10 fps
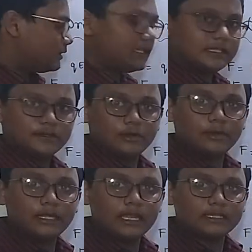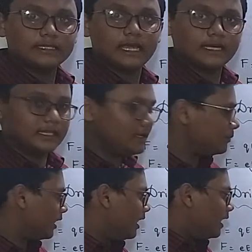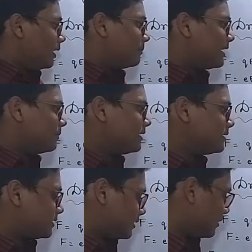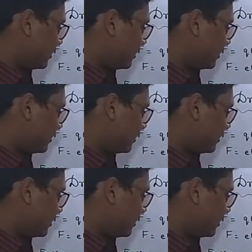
This will be in NCRT. Means